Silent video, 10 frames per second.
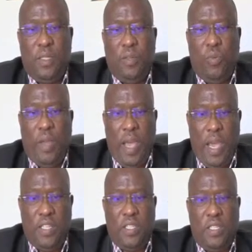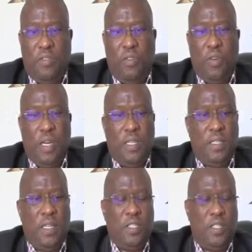We urge the civil
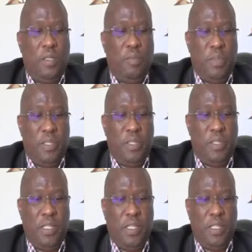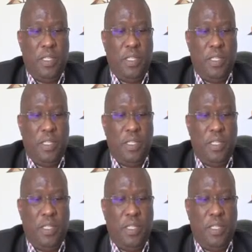organization, business sector,
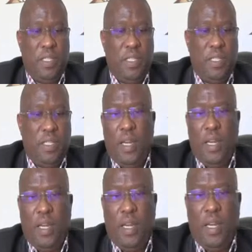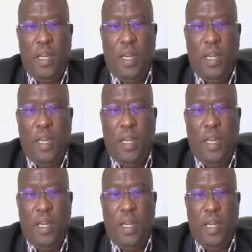labor organization,
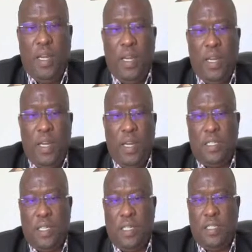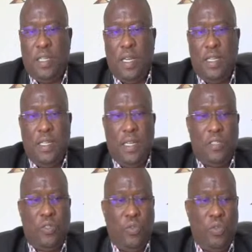religious sector, traditional
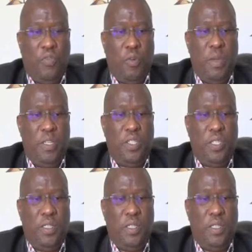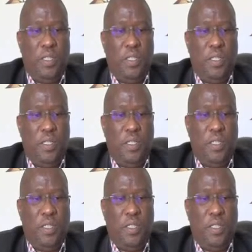leaders, youth formations,
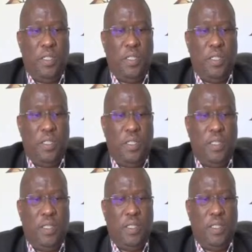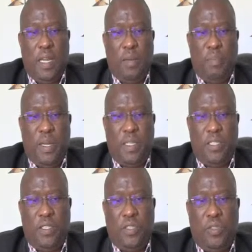and leaders of political
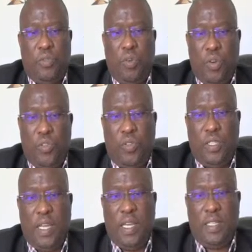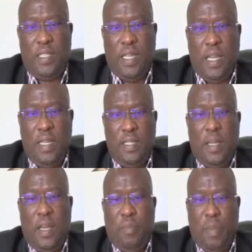parties to also take a stand
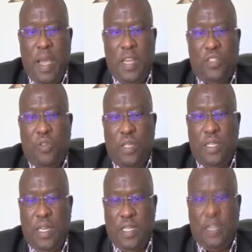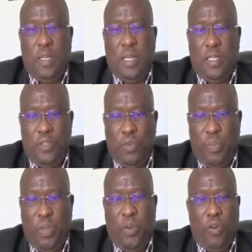and pledge solidarity and to
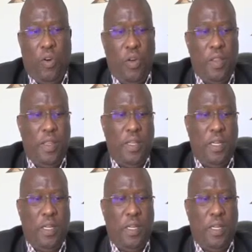be on the